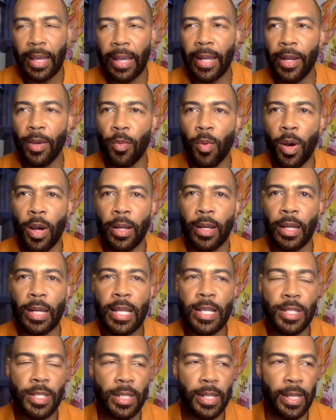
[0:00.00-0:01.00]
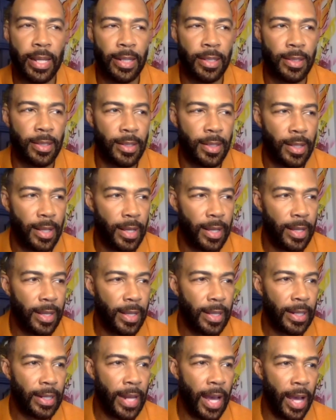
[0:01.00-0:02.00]
Anyone listening,
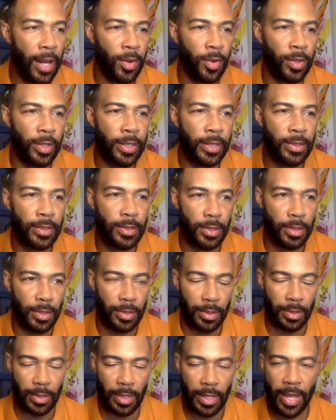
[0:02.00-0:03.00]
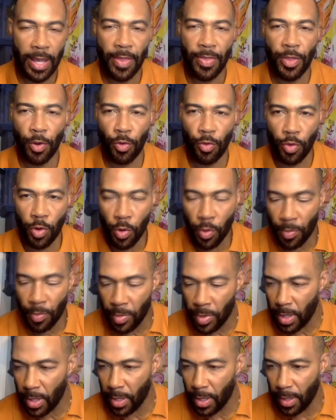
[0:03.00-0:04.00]
not only in the
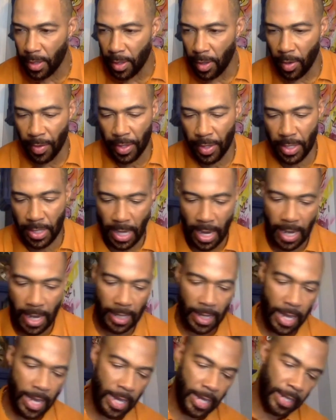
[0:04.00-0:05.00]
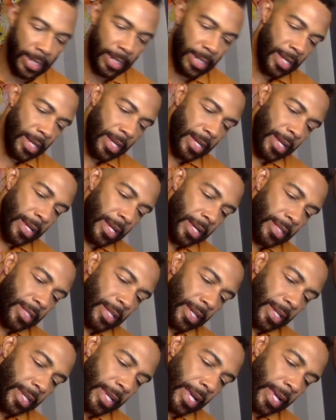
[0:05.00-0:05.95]
rooms, on the sideline, to